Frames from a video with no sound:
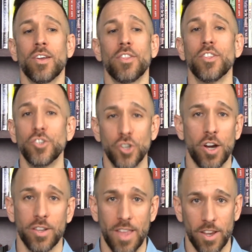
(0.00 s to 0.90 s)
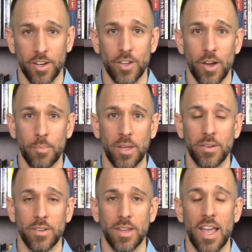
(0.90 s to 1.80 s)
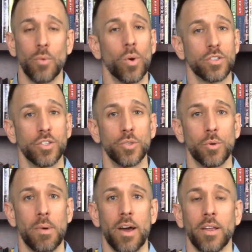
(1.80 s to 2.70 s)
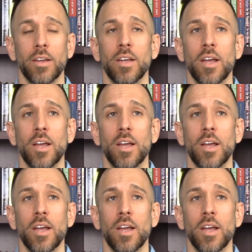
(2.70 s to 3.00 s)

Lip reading: the junk that could come in and what to do about it.